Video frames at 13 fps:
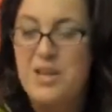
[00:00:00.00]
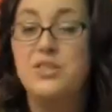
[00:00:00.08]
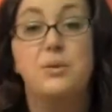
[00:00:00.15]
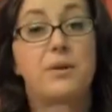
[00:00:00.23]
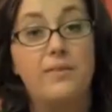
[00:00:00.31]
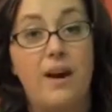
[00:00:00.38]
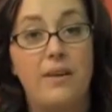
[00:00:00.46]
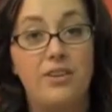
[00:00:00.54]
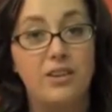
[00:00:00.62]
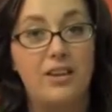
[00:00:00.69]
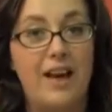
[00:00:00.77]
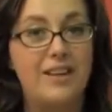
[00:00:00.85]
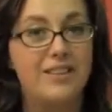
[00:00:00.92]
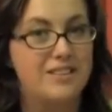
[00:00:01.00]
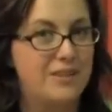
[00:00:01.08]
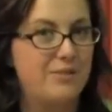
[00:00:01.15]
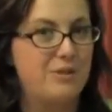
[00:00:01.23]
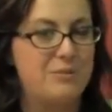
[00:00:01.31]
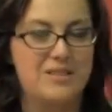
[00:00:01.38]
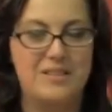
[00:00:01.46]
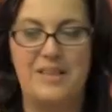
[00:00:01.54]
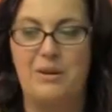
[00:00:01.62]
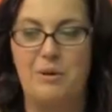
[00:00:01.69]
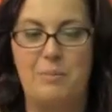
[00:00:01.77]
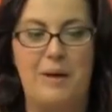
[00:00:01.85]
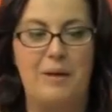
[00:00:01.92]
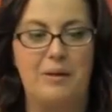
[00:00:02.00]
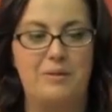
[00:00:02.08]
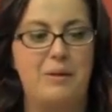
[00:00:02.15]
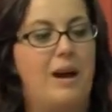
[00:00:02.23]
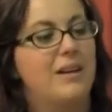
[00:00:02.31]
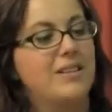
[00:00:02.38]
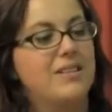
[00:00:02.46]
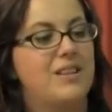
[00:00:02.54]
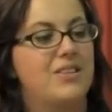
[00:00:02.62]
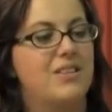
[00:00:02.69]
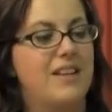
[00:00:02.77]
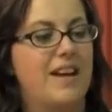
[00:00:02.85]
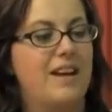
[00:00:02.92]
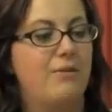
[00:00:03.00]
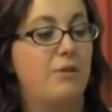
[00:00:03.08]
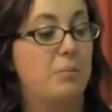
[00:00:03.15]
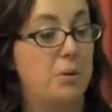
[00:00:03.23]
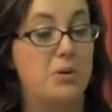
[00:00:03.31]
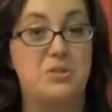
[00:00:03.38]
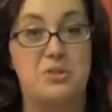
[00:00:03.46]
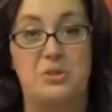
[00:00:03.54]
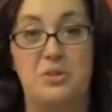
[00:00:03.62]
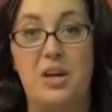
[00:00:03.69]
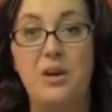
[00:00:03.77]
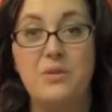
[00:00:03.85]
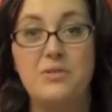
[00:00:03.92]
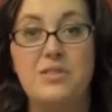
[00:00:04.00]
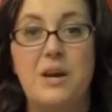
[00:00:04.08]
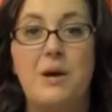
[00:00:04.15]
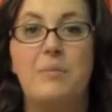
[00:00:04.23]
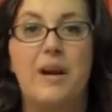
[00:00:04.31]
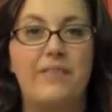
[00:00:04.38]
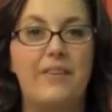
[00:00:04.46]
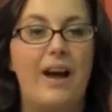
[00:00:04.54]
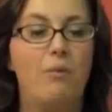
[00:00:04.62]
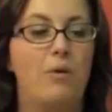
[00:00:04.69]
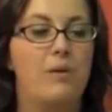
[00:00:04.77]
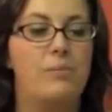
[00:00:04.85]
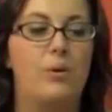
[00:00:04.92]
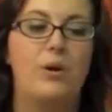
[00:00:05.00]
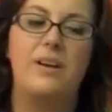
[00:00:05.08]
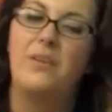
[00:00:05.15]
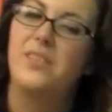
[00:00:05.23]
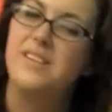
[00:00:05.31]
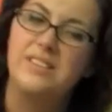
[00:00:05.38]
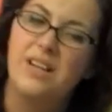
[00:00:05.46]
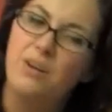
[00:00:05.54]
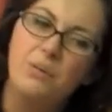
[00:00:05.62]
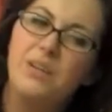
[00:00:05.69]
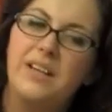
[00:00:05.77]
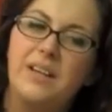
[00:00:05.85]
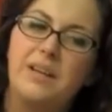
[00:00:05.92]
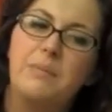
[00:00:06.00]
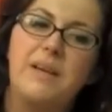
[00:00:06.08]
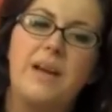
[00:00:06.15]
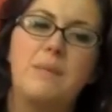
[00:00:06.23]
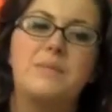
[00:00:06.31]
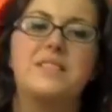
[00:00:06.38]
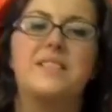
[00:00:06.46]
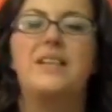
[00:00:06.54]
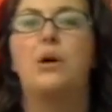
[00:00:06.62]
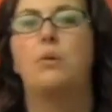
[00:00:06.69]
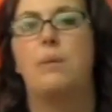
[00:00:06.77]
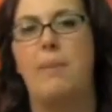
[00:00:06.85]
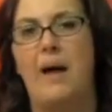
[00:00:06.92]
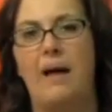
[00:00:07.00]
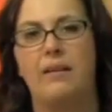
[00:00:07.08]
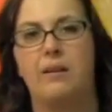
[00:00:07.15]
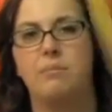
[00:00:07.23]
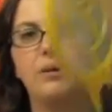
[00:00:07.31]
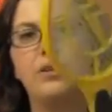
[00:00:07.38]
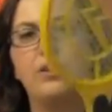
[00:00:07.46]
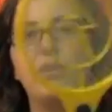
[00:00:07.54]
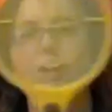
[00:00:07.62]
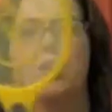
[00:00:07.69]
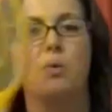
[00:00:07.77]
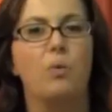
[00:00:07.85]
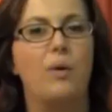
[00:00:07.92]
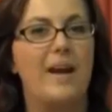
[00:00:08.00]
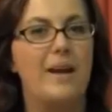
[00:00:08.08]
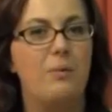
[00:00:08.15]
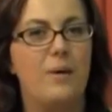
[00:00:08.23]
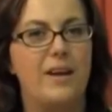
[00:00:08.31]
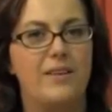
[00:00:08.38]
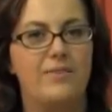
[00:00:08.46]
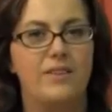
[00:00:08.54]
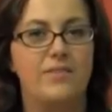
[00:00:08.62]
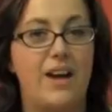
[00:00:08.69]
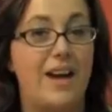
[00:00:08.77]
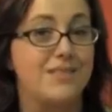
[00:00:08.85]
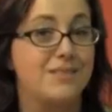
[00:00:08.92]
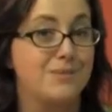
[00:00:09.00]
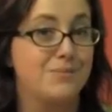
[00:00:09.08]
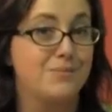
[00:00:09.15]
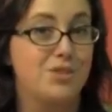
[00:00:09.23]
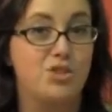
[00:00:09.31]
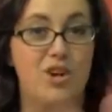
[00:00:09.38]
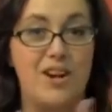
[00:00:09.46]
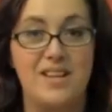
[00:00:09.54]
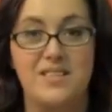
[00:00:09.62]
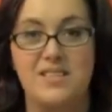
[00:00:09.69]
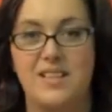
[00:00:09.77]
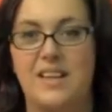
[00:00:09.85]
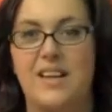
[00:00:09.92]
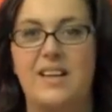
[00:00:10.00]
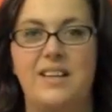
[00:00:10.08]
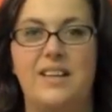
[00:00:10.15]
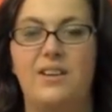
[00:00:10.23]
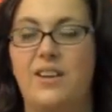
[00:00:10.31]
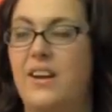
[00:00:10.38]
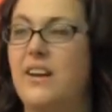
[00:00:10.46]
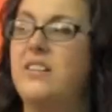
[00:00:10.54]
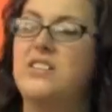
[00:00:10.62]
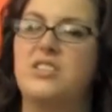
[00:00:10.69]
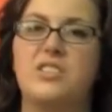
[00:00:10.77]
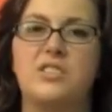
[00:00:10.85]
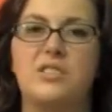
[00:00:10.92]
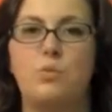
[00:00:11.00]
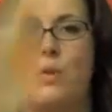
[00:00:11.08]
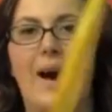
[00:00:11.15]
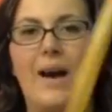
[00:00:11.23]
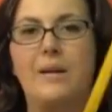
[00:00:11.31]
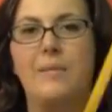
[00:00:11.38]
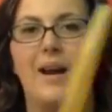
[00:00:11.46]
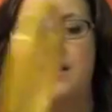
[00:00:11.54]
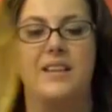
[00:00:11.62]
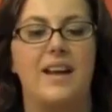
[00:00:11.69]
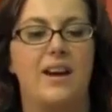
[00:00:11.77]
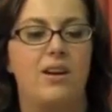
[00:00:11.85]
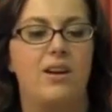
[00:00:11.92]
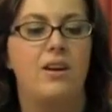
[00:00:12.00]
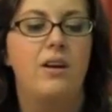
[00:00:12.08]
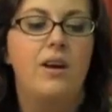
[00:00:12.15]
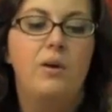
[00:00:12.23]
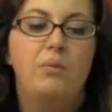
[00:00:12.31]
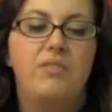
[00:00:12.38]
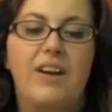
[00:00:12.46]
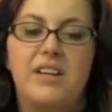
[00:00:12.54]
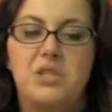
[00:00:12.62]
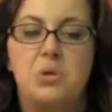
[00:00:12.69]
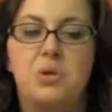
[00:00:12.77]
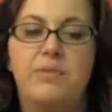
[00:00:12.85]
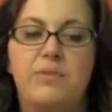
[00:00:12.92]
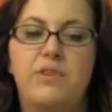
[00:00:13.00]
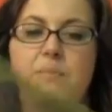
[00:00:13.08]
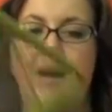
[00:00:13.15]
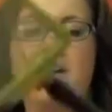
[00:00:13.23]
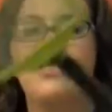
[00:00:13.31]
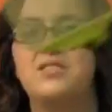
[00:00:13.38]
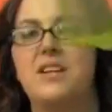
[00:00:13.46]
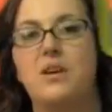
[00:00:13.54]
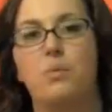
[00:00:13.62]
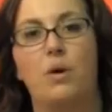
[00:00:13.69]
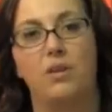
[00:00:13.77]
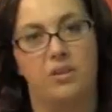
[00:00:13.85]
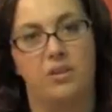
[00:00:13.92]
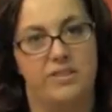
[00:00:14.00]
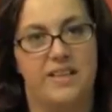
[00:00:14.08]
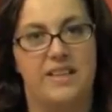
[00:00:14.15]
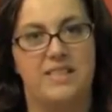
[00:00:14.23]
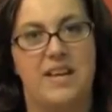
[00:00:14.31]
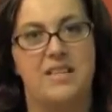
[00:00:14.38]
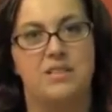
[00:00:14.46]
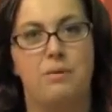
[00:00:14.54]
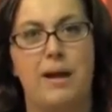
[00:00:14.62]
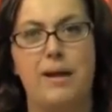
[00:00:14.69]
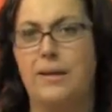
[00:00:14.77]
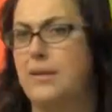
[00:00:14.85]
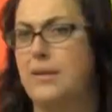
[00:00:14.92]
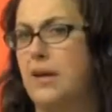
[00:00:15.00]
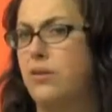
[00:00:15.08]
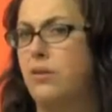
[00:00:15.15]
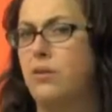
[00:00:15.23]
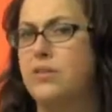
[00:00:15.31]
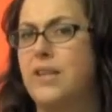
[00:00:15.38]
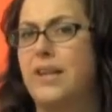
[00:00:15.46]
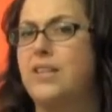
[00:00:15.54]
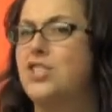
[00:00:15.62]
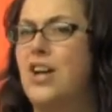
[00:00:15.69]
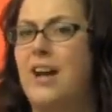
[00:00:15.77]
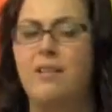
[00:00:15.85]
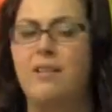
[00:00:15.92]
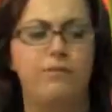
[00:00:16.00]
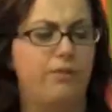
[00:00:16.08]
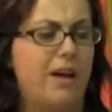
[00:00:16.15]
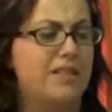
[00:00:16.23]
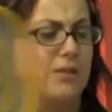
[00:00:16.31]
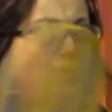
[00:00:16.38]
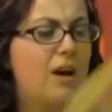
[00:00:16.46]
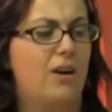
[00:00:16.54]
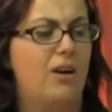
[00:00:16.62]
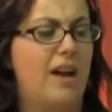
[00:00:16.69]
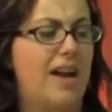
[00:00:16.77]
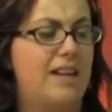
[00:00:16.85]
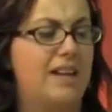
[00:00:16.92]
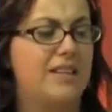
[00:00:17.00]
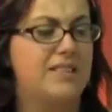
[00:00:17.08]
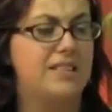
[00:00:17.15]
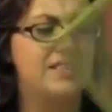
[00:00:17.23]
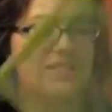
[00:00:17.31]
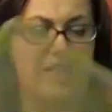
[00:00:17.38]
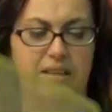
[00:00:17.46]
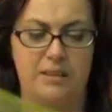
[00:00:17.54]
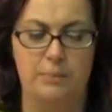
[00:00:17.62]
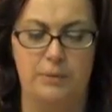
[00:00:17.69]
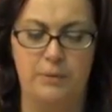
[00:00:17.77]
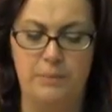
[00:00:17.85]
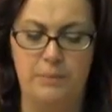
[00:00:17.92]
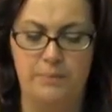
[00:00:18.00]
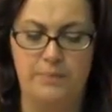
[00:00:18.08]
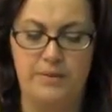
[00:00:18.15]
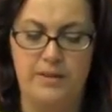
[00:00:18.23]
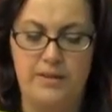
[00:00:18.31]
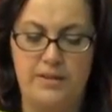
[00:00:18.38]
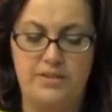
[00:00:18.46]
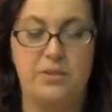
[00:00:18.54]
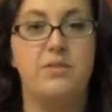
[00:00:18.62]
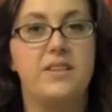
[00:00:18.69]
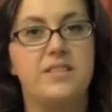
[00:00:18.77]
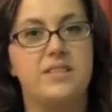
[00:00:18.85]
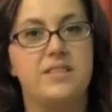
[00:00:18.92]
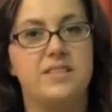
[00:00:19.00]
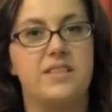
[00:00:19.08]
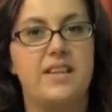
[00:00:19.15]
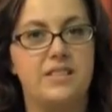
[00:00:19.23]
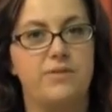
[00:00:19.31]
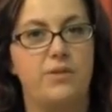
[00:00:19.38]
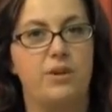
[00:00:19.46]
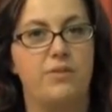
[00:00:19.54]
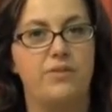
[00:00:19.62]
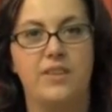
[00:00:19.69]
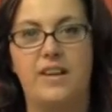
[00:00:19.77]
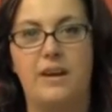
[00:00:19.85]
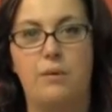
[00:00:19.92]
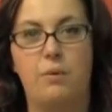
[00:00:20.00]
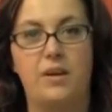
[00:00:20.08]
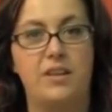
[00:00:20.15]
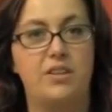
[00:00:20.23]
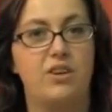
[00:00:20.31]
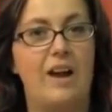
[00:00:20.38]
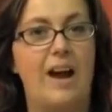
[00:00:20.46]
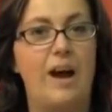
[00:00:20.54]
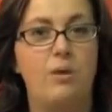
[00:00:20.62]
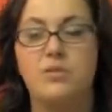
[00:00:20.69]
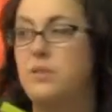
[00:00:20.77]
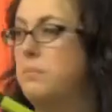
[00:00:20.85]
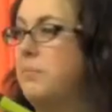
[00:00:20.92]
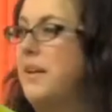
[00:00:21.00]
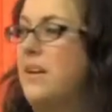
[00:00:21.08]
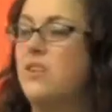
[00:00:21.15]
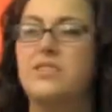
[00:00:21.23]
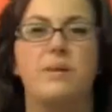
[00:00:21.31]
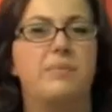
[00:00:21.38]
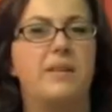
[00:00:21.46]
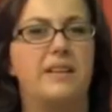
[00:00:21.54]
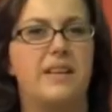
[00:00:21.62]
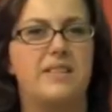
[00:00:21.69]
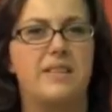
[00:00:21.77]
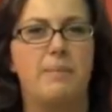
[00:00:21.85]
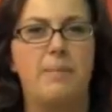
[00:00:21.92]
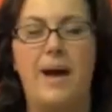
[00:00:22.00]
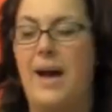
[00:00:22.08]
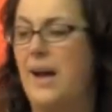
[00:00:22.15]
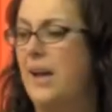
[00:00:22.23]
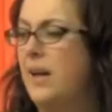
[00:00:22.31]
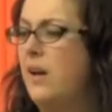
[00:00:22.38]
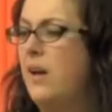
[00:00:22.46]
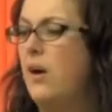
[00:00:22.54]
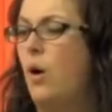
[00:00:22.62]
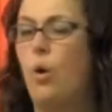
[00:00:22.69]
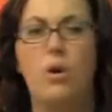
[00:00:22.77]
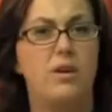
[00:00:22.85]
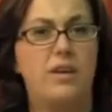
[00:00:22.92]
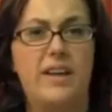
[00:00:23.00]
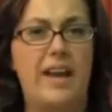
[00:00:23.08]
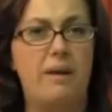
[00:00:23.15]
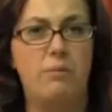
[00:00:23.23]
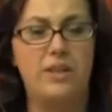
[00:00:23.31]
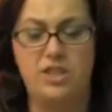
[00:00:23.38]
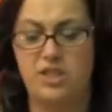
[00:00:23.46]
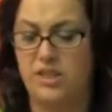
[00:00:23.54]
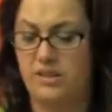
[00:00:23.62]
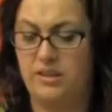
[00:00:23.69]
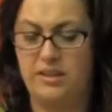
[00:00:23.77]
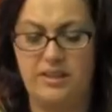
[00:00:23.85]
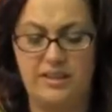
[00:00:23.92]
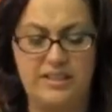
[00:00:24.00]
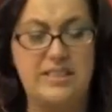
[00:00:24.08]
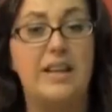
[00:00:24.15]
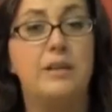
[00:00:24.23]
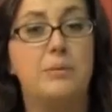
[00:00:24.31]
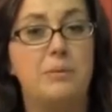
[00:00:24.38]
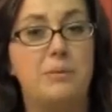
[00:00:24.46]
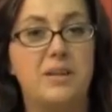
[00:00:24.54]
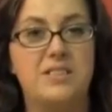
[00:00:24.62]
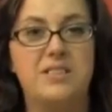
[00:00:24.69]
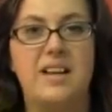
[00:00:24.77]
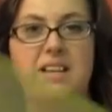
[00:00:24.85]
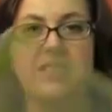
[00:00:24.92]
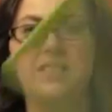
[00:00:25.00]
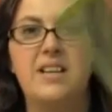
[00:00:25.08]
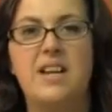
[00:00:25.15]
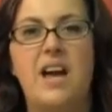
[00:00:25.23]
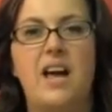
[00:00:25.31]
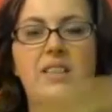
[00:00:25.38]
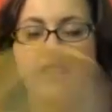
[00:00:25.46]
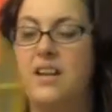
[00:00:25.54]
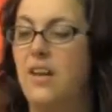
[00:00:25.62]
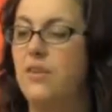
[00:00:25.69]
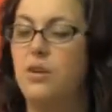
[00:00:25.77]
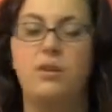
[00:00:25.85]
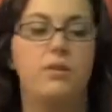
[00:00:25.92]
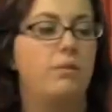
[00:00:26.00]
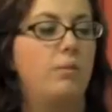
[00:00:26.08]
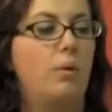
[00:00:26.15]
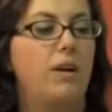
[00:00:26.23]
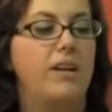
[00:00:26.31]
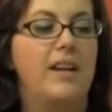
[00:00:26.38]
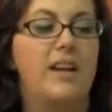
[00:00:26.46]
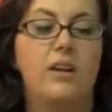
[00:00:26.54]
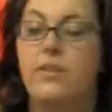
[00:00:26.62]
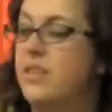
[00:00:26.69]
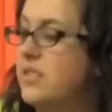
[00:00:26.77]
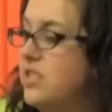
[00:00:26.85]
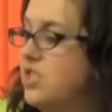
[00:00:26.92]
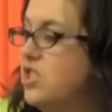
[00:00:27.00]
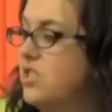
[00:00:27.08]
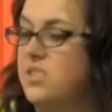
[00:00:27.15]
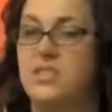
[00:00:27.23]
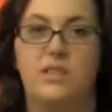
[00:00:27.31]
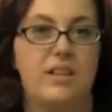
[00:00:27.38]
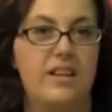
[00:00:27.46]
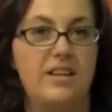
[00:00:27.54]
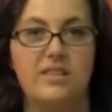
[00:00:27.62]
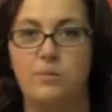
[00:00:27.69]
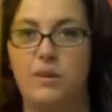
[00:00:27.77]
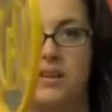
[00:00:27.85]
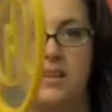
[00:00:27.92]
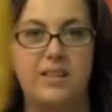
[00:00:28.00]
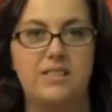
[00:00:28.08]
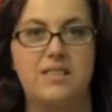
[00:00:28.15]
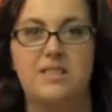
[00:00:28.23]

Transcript: So we've covered a lot of different mosquito repellent products here today for personal use, but I've got one more. Now these aren't really going to be a mosquito repellent, but they're a great way if you've got some strays that get near you to just swat them out of the air. We've got two different models here. One looks like a tennis racket, the other looks like a giant fly swatter and is extendable. So this is nice for if you get one in your house, a bee or something that's up high, or you can't reach it. The extendable one's nice. And the other one here, this is just, it is what it is.